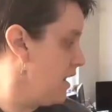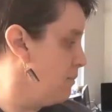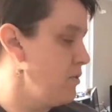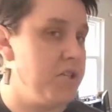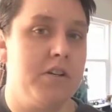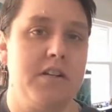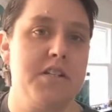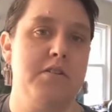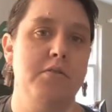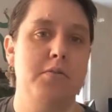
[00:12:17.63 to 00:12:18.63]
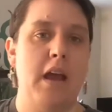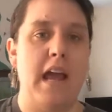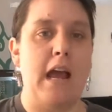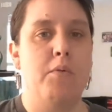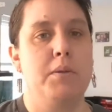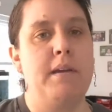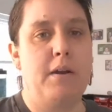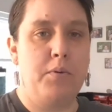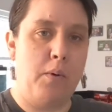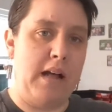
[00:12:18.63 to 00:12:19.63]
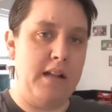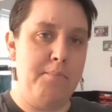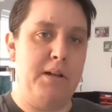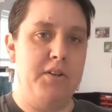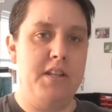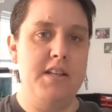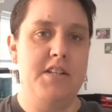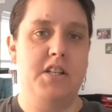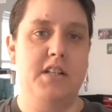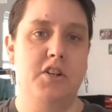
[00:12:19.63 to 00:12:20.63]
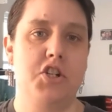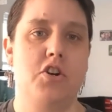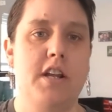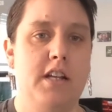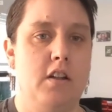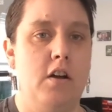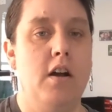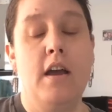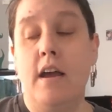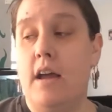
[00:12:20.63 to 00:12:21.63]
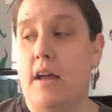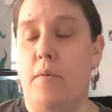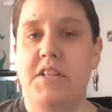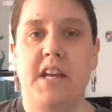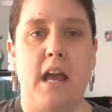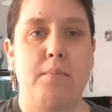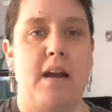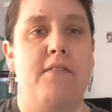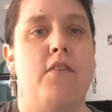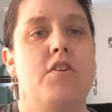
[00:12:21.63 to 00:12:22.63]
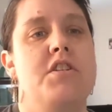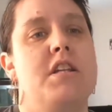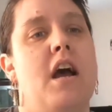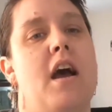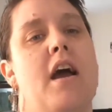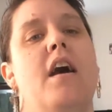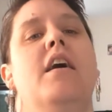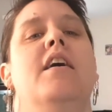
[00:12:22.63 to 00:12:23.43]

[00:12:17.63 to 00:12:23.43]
On you took to hang out with me while I built this little journey along. It was again my first time.